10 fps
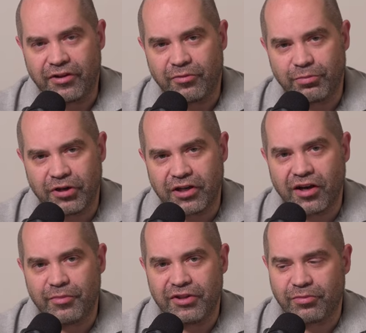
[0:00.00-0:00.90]
They're pretty
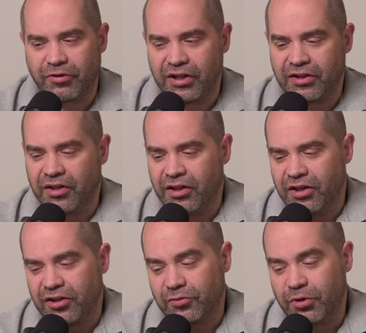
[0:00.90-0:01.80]
common. They're pretty,
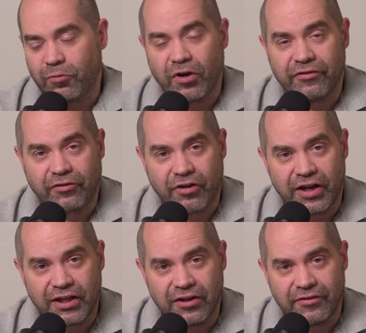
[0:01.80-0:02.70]
there's a pretty wide
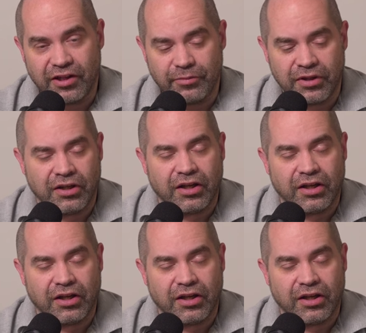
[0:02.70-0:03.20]
variety of them.